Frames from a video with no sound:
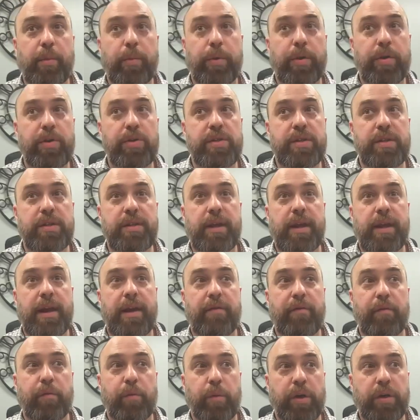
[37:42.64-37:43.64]
person that
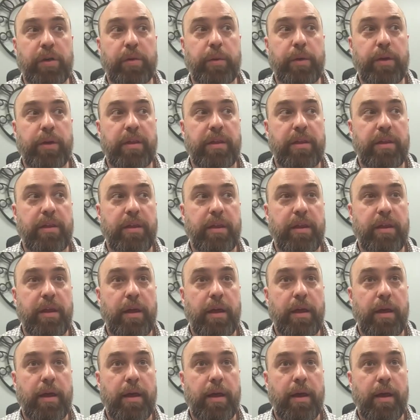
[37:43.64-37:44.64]
I've worked with
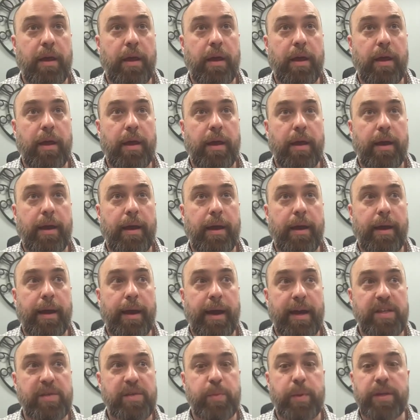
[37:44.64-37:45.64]

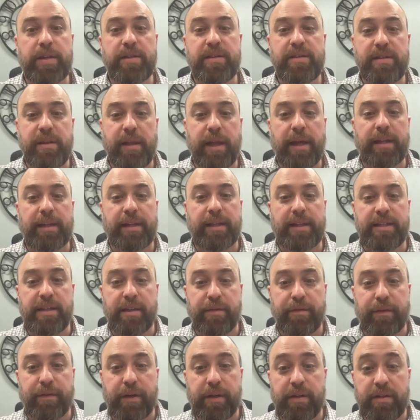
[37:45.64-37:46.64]
has been slightly
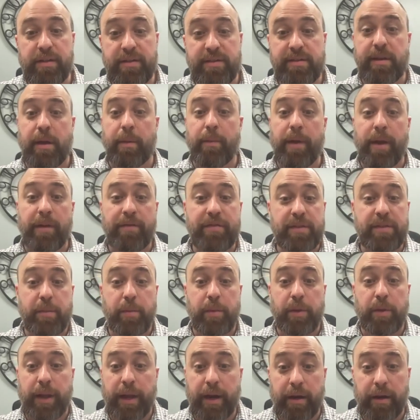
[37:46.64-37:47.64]
different. Some have
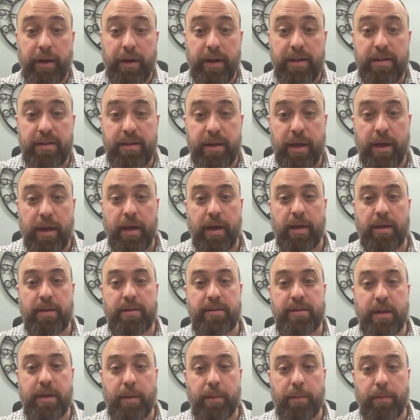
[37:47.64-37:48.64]
similarities,
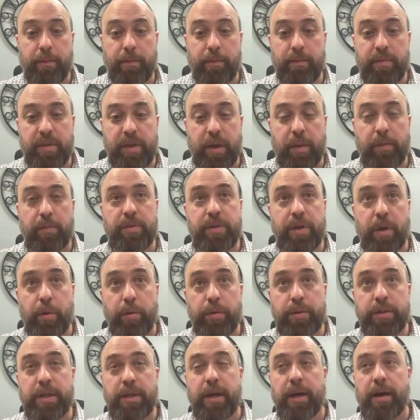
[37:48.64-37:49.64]
some
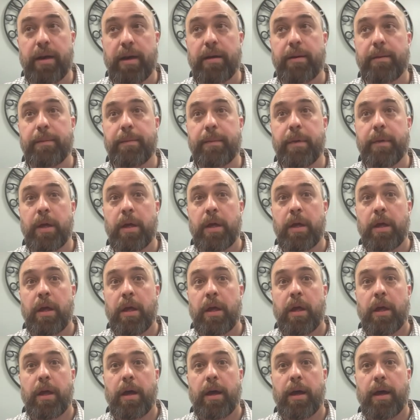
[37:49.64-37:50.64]
don't.
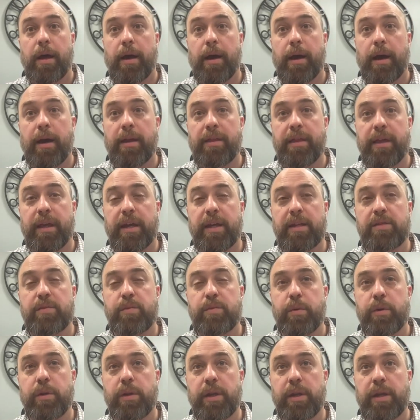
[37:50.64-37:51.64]
I think it's
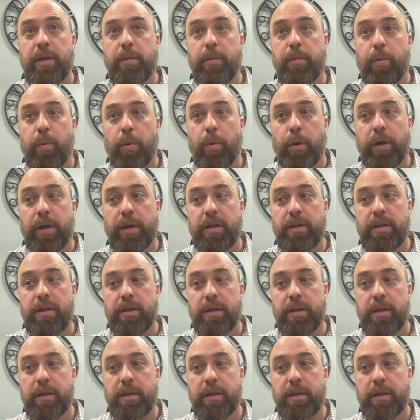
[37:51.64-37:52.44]
really important